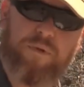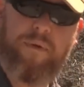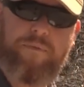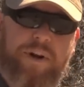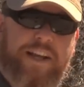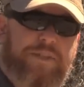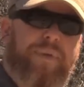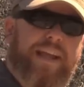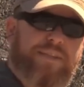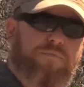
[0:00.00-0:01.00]
remember,
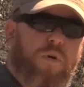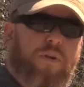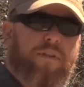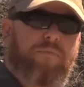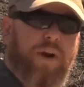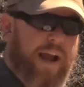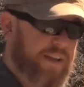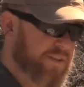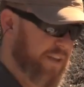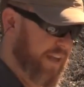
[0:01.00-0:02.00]
expands more than
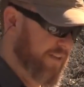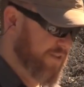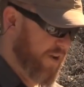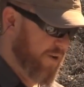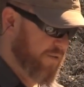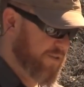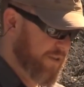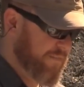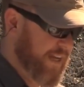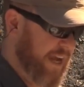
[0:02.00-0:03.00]
brass, and so
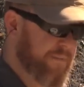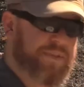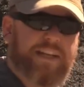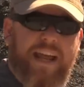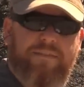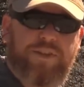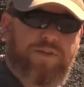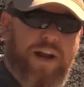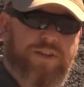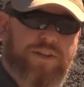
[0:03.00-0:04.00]
sometimes it can have
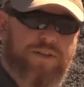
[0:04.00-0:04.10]
extraction